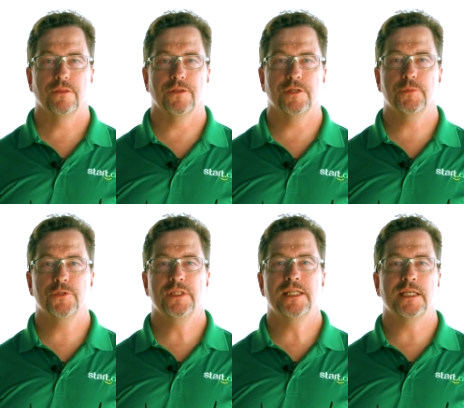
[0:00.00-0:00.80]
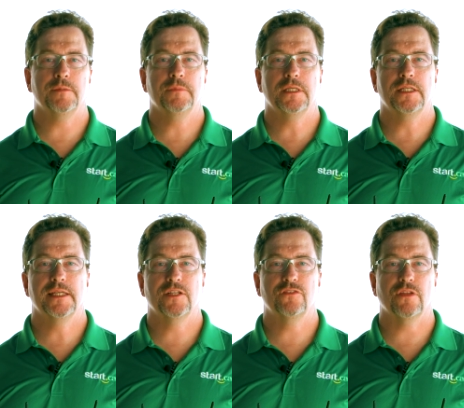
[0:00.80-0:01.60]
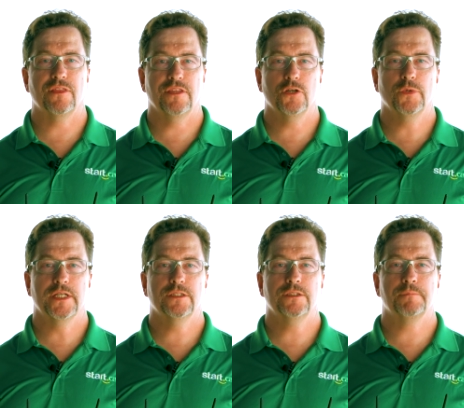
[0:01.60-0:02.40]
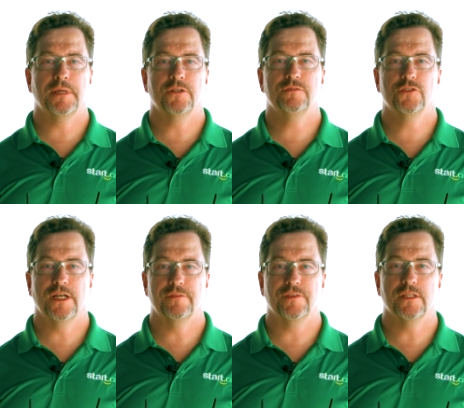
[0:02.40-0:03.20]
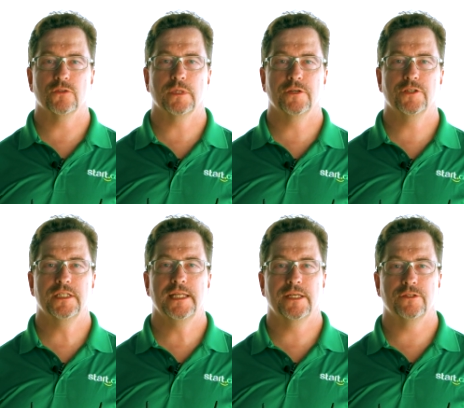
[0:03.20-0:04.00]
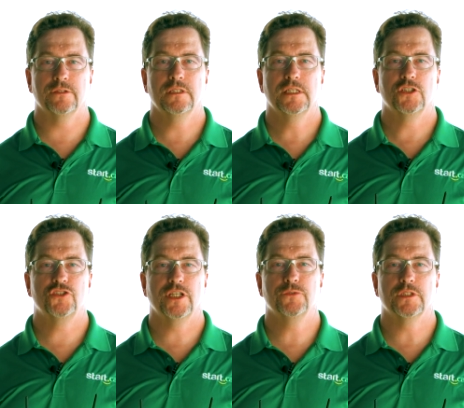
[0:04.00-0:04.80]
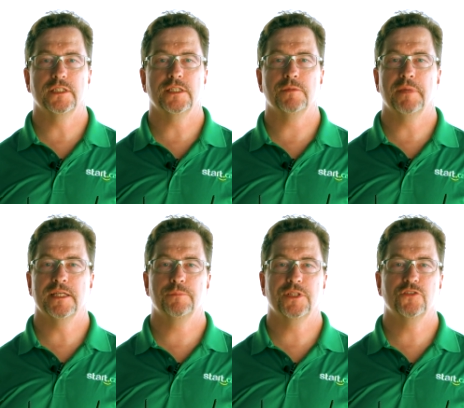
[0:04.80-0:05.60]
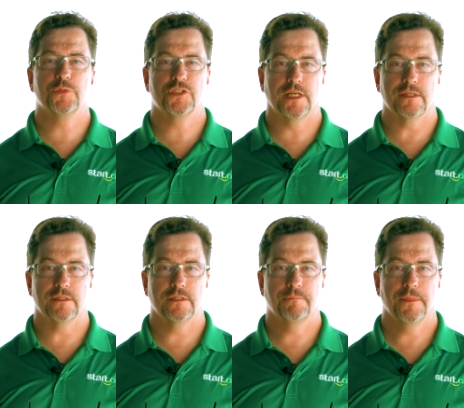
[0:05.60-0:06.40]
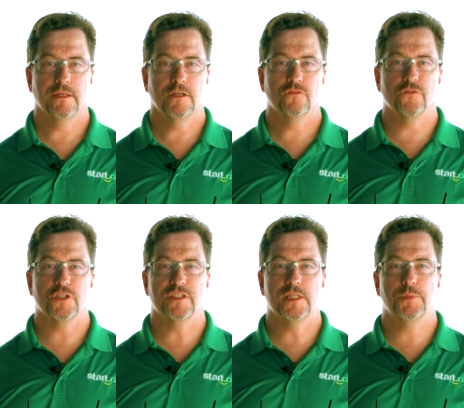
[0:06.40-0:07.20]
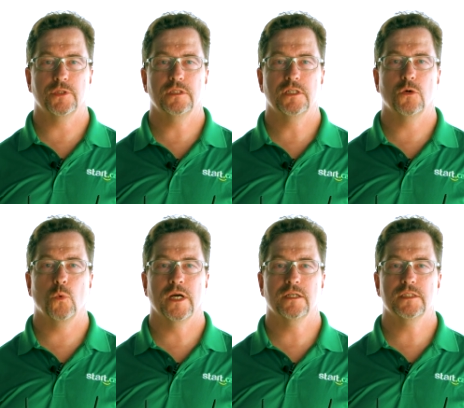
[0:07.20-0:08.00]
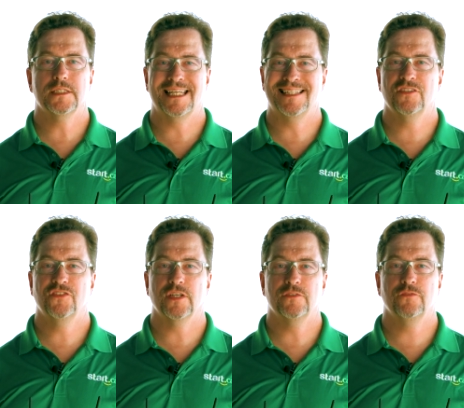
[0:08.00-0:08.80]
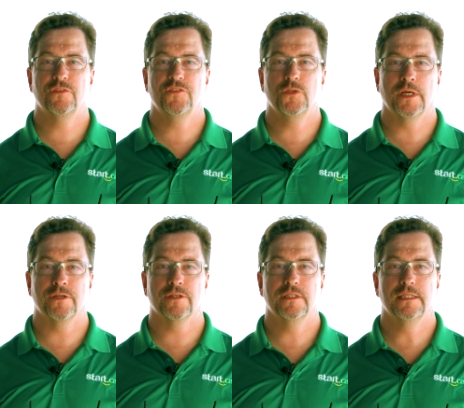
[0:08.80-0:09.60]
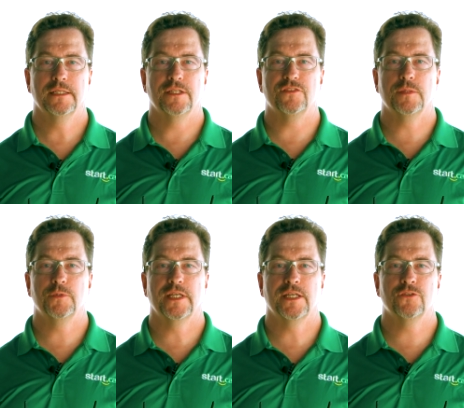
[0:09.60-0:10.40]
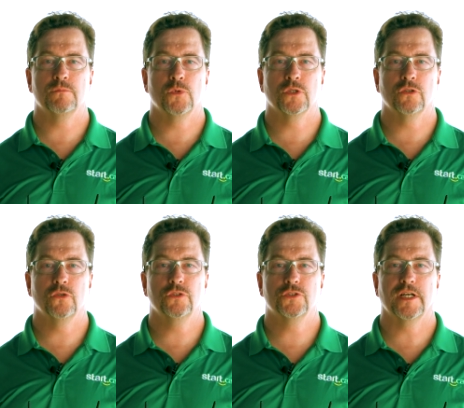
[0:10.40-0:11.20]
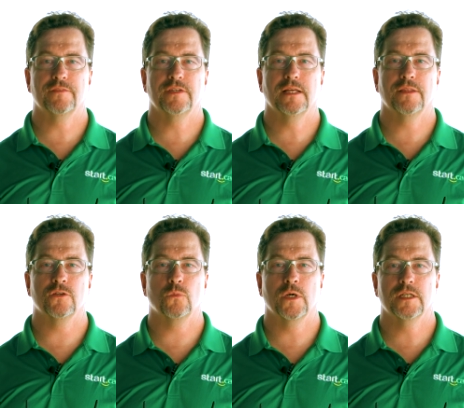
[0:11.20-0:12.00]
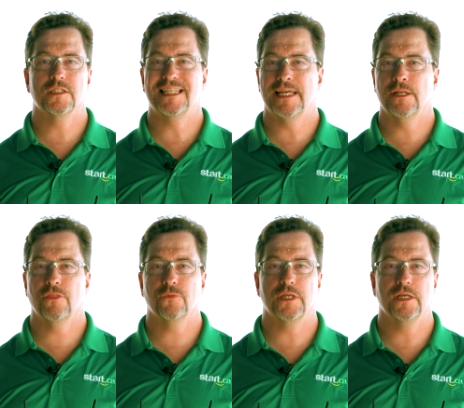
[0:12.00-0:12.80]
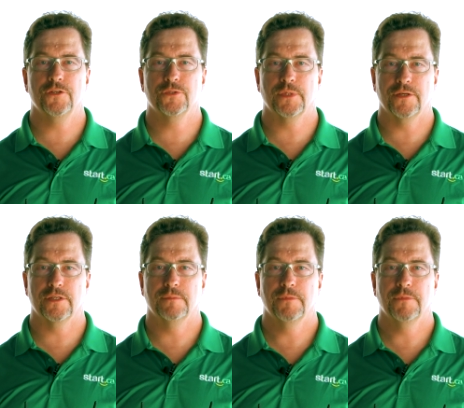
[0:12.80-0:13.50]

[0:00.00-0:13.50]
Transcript: The number in the name indicates the theoretical amount of traffic the router can handle, generally in megabits per second. For example, a wireless N750 router is able to handle more local traffic than a wireless N300 router.